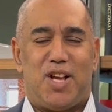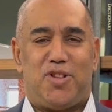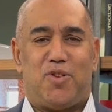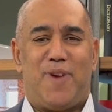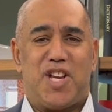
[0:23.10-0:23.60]

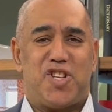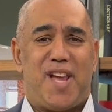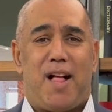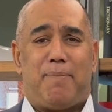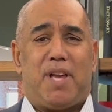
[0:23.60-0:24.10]
The
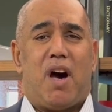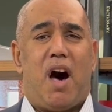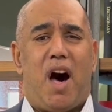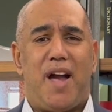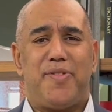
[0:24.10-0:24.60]
rationale
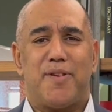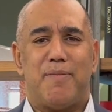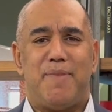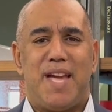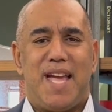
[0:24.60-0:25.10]
behind
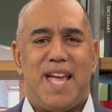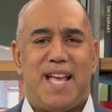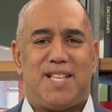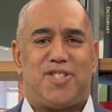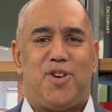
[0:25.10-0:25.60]
them
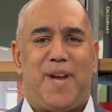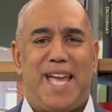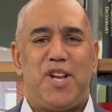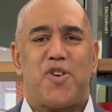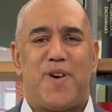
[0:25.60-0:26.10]
is to
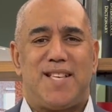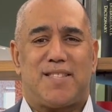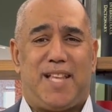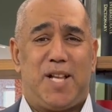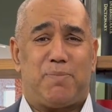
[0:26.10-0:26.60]
increase
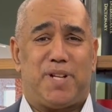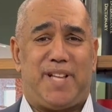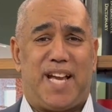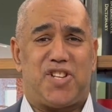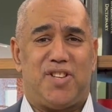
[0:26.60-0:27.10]
legal
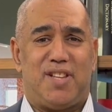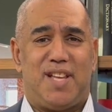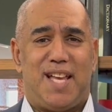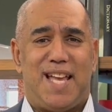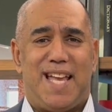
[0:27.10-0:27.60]
protection
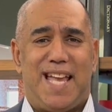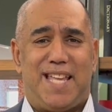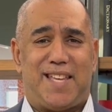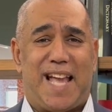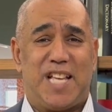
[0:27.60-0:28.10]
in
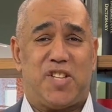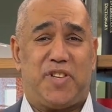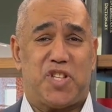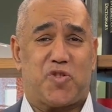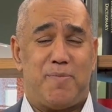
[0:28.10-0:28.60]
the case of a
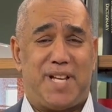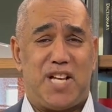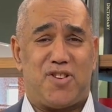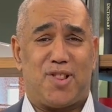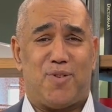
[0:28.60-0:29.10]

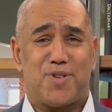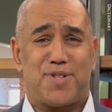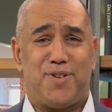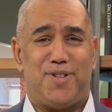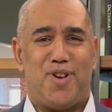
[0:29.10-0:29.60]
discrimination
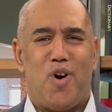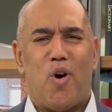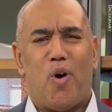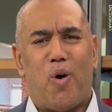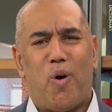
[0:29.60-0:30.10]
lawsuit
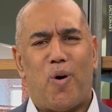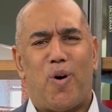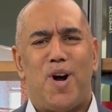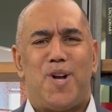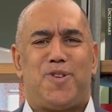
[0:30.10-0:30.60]

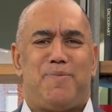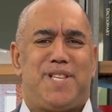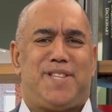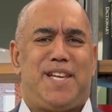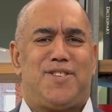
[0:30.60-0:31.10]
or to be
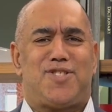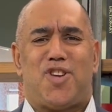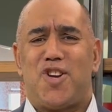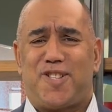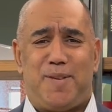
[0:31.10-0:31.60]
seen as
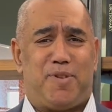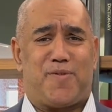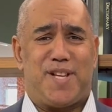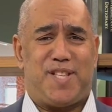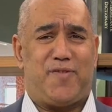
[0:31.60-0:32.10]
socially
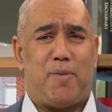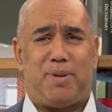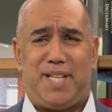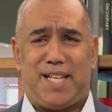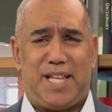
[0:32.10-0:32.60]
progressive or
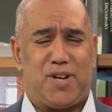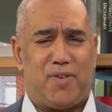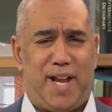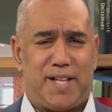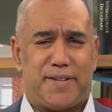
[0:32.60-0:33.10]
politically
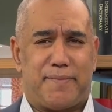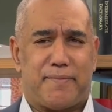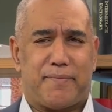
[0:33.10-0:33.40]
correct.